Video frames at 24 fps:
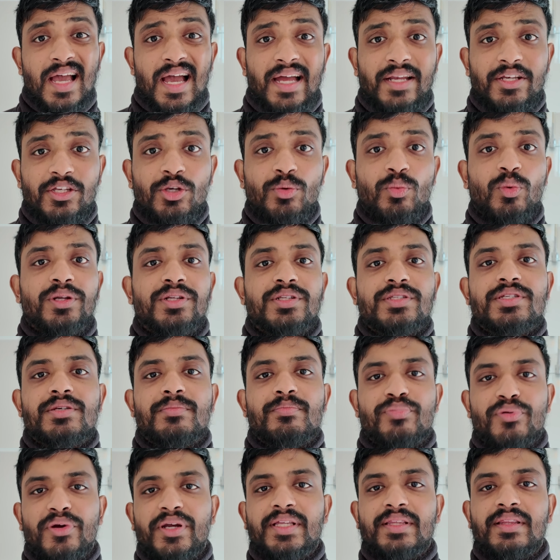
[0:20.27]
and you want to
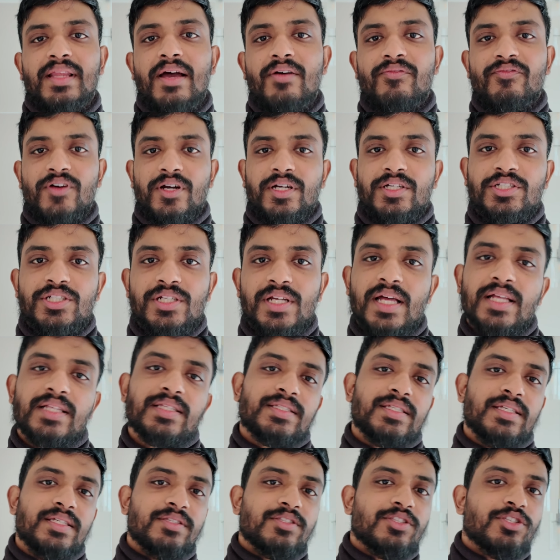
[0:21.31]
bring that
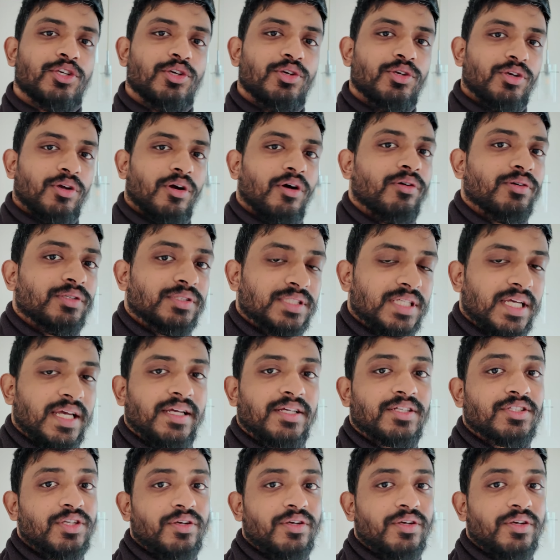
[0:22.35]
functionality to your old tech,